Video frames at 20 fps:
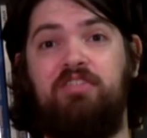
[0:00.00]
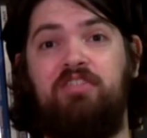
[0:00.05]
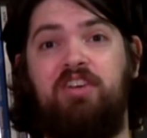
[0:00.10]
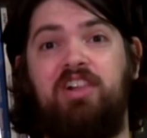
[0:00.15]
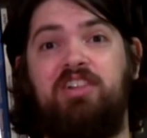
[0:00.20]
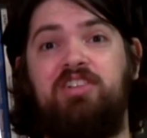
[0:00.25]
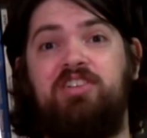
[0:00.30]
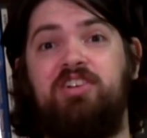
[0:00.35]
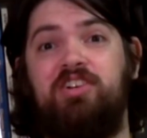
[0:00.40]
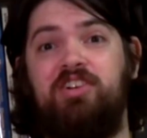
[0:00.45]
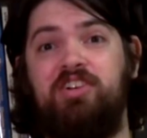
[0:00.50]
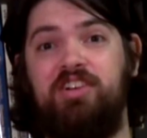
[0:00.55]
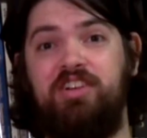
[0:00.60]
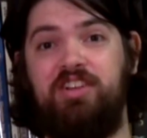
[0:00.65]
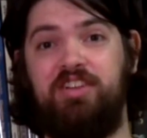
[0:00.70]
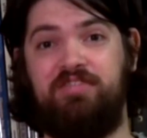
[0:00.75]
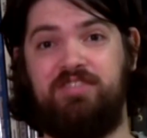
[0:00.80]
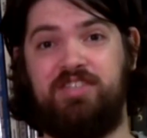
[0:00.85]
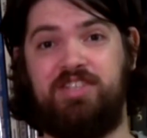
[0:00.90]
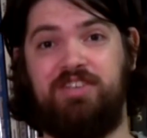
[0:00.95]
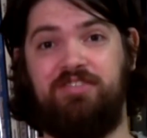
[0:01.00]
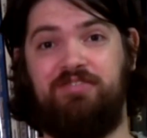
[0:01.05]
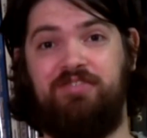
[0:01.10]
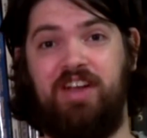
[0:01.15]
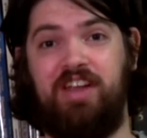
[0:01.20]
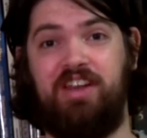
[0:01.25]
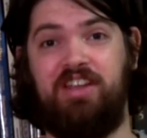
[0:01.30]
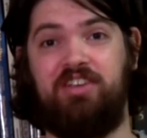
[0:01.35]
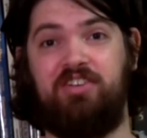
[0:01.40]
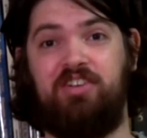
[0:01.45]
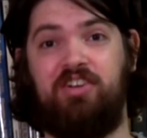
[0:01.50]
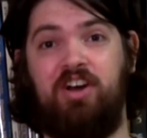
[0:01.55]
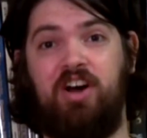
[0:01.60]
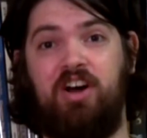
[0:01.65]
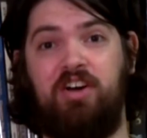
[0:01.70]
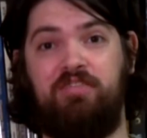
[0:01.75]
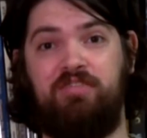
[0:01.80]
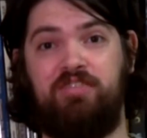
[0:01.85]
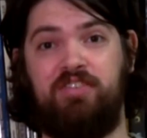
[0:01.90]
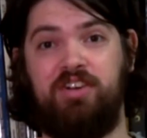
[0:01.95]
of alternatives to fighting are
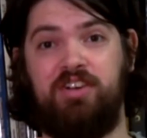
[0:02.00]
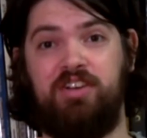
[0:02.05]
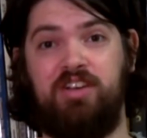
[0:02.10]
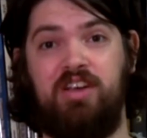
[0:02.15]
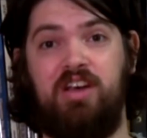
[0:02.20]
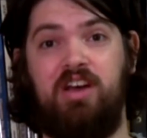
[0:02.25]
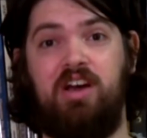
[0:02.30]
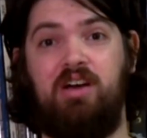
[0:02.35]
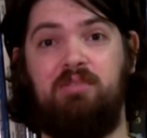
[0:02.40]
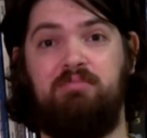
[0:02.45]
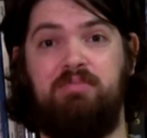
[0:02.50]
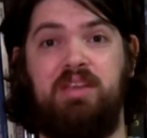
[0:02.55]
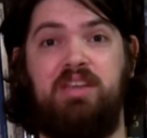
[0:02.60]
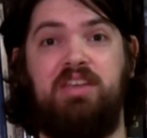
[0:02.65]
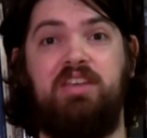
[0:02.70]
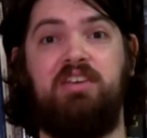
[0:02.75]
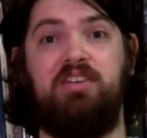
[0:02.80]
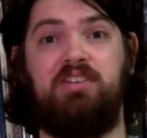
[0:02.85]
offered, making